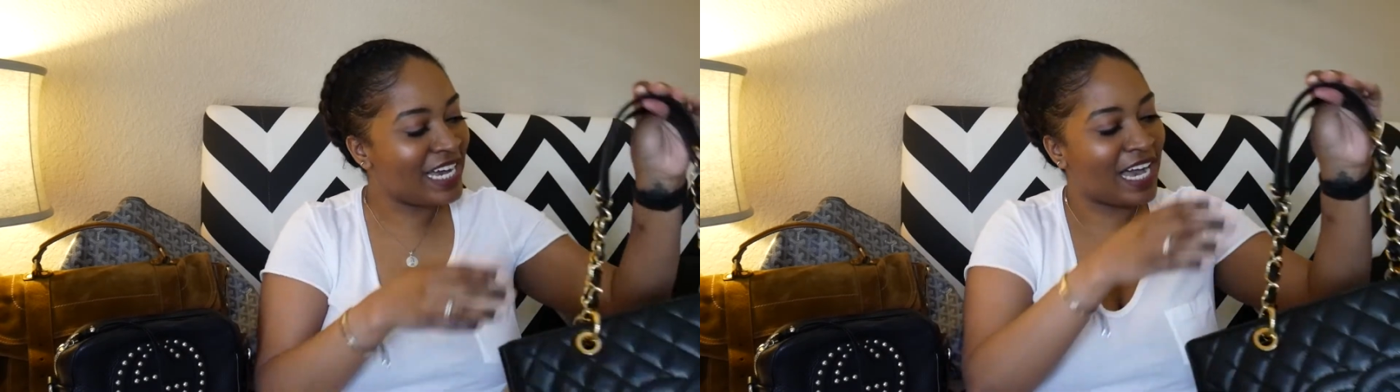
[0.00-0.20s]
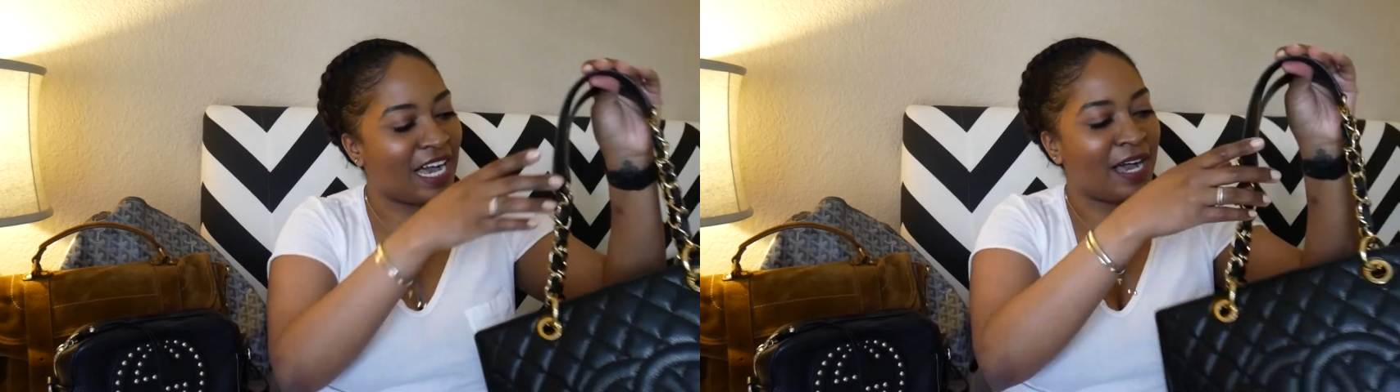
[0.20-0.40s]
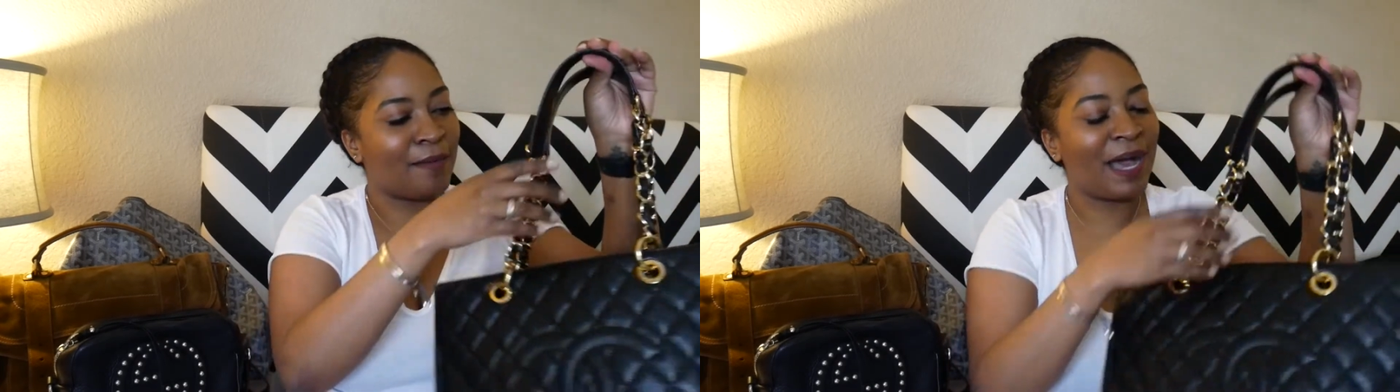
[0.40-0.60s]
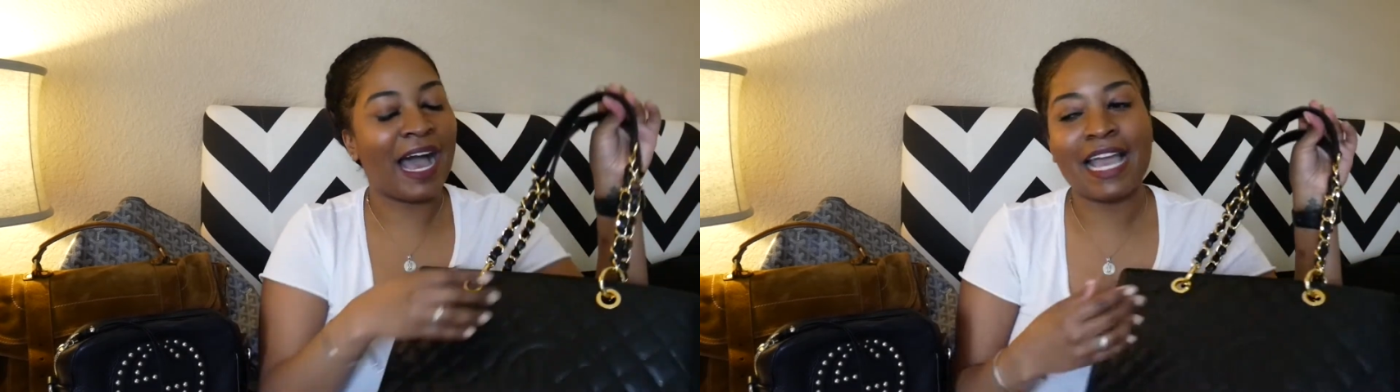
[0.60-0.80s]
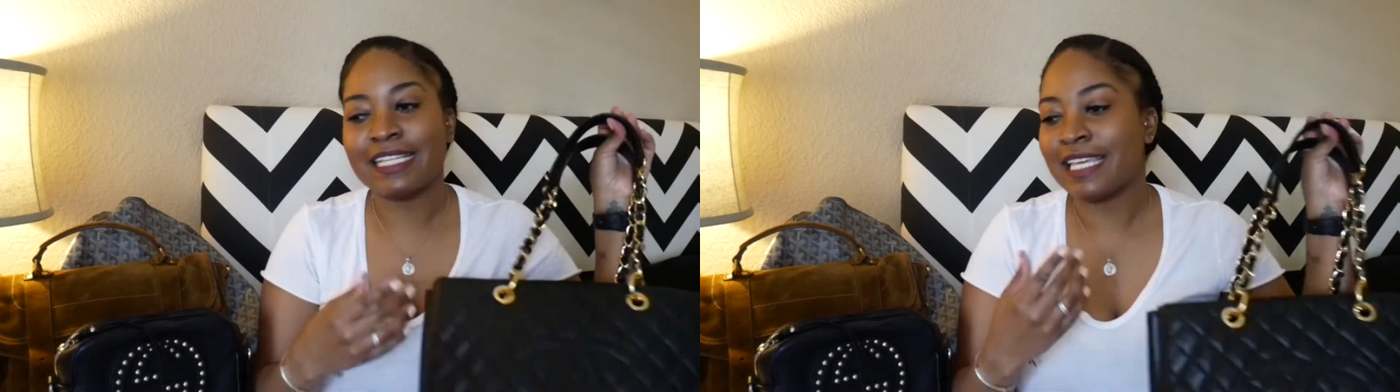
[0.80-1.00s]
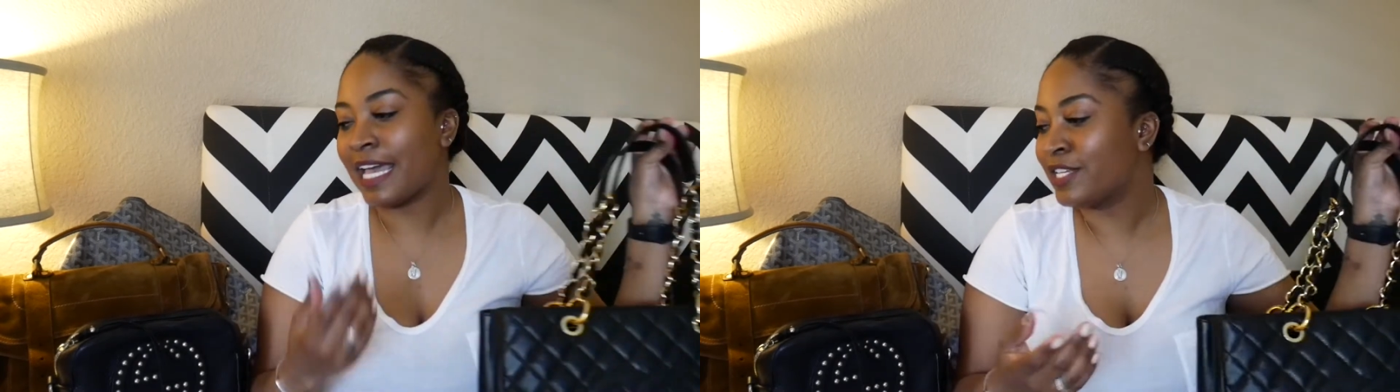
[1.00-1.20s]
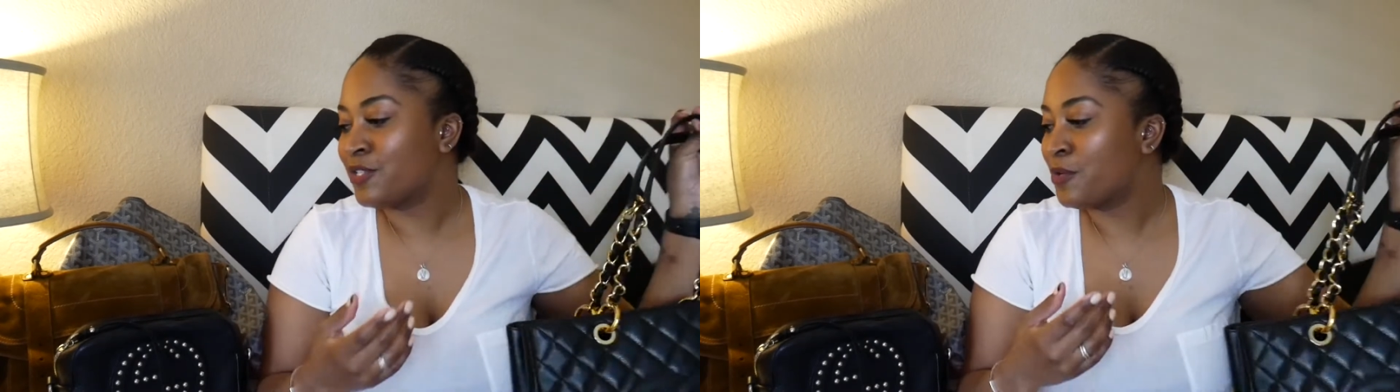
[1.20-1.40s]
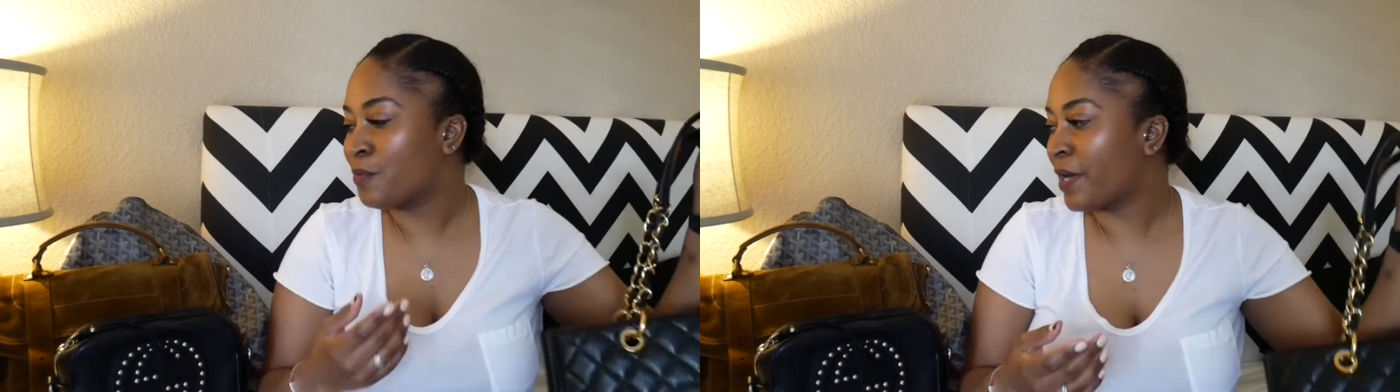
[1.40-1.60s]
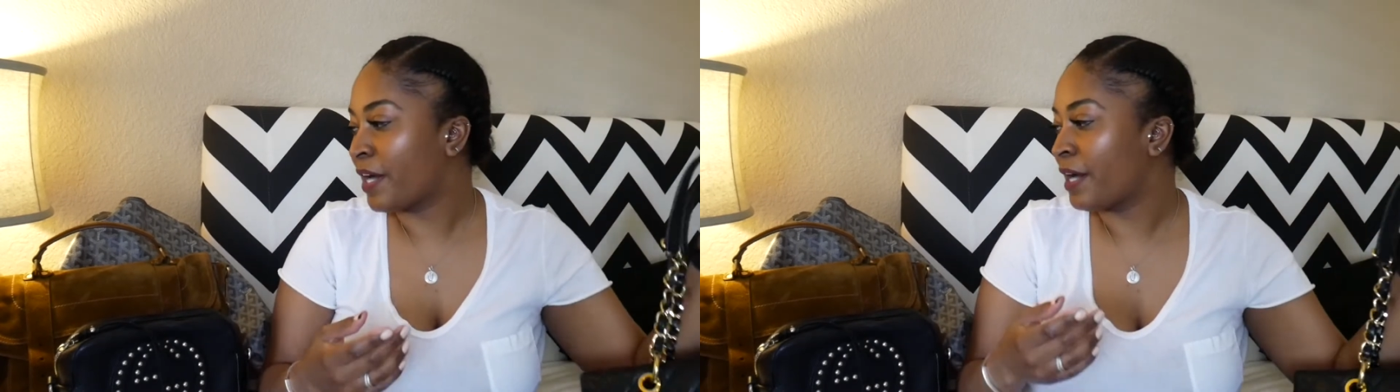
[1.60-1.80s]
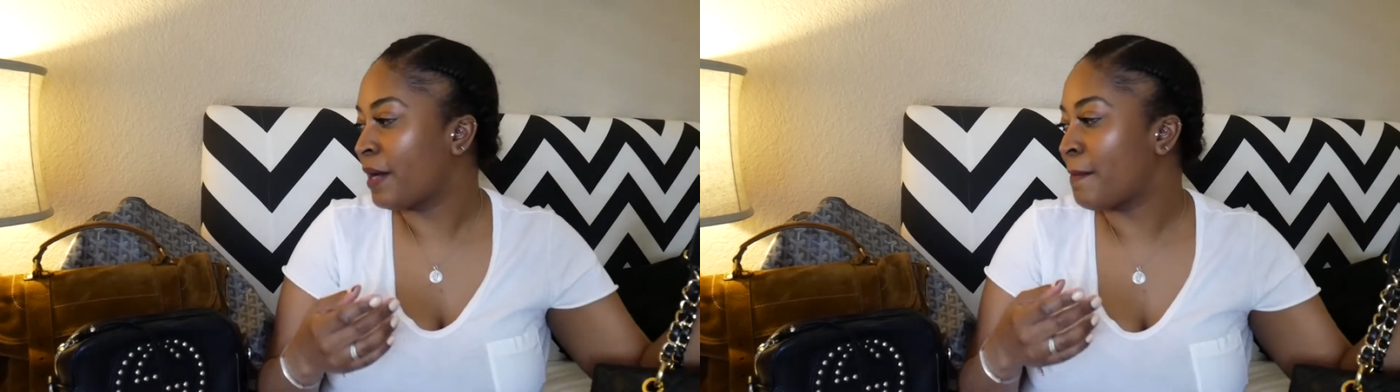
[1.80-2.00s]
I tend to
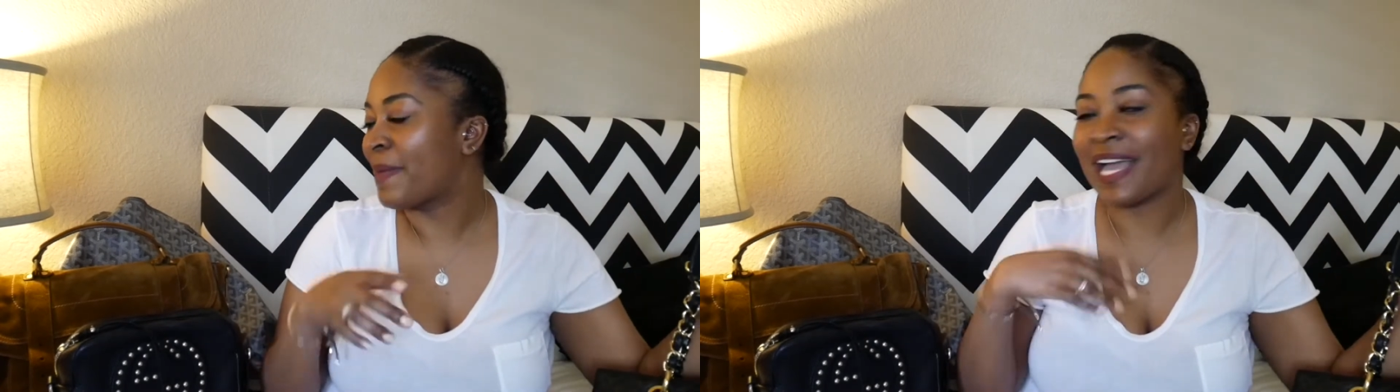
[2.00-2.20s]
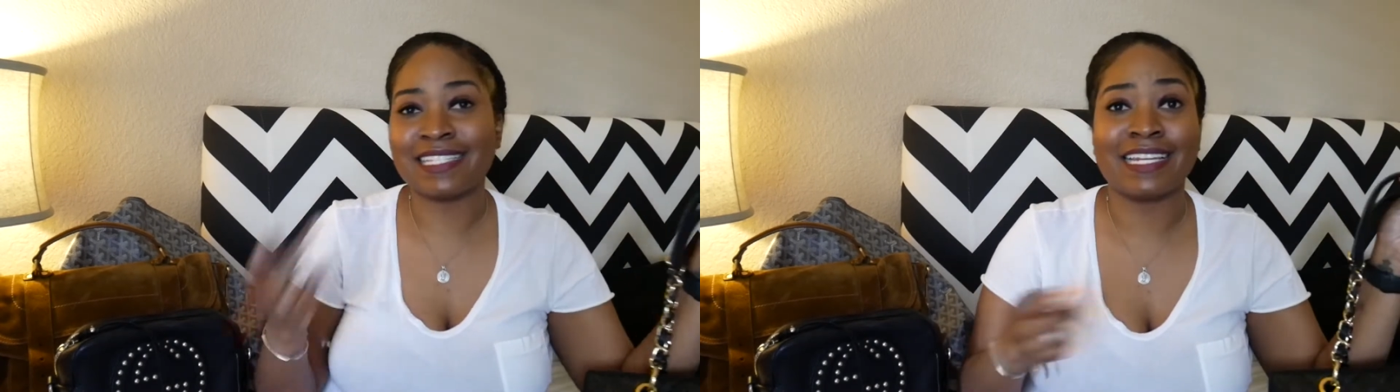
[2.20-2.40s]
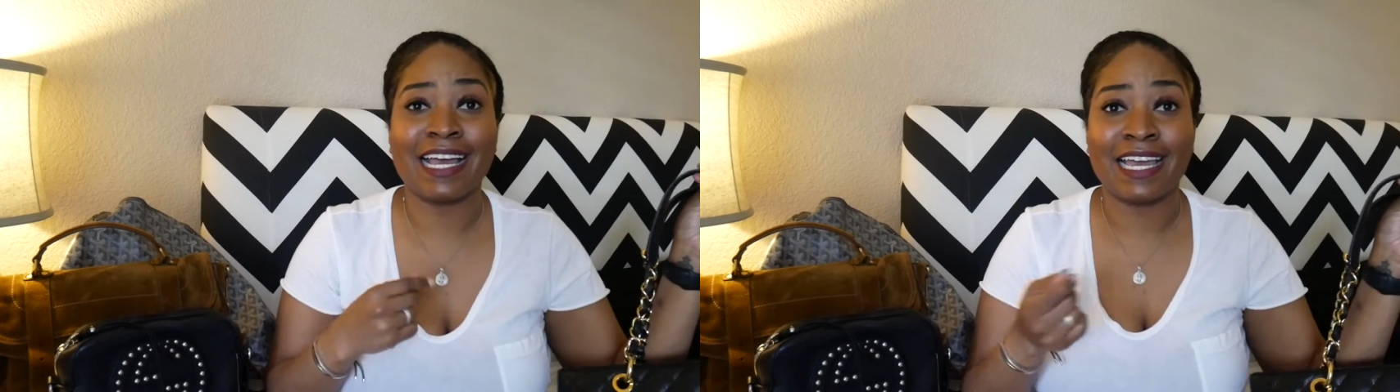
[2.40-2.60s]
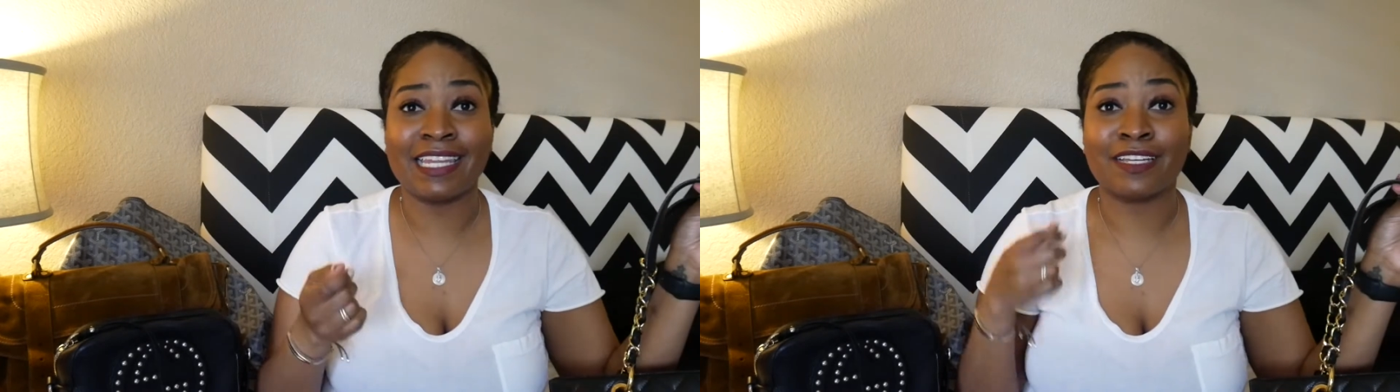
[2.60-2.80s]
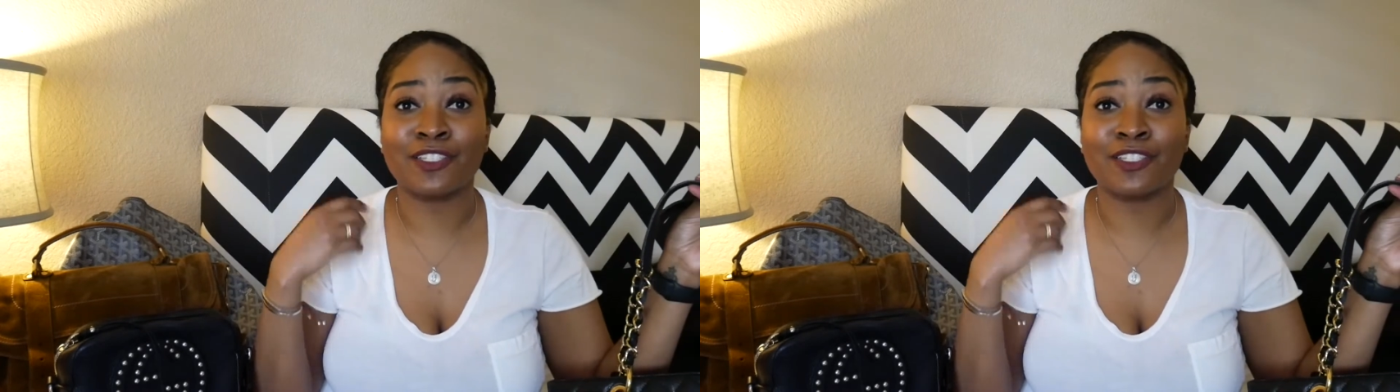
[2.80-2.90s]
wear bags that I like,